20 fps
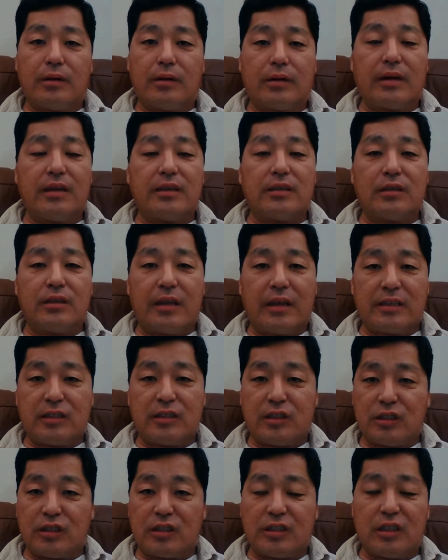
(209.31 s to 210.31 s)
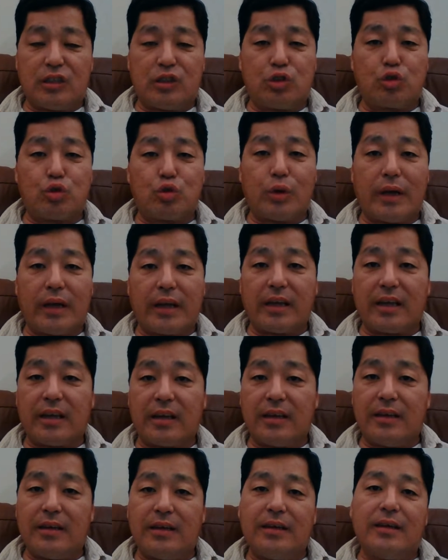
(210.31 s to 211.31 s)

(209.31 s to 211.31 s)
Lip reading: Okay, so that's just a trick